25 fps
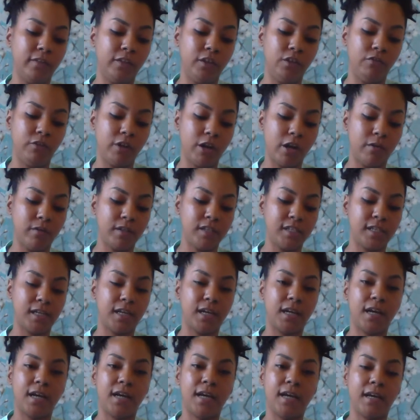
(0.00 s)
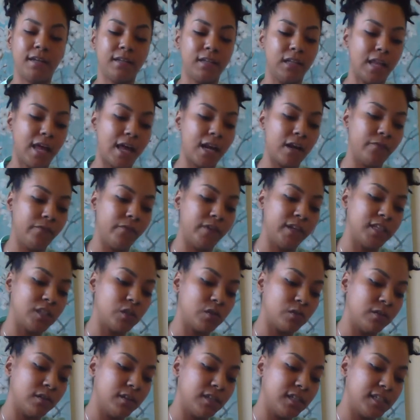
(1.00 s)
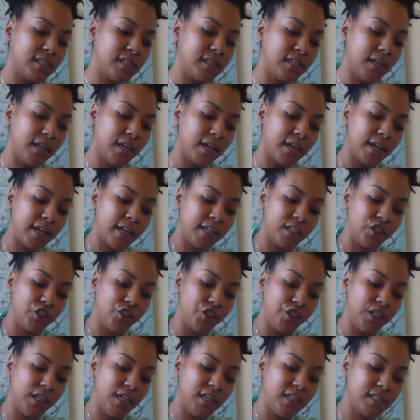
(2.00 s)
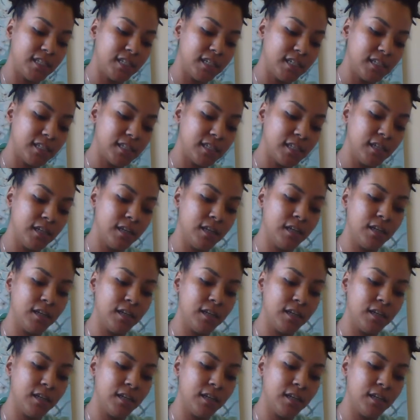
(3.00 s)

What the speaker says: you know, it's a lot of us see it as Jesus,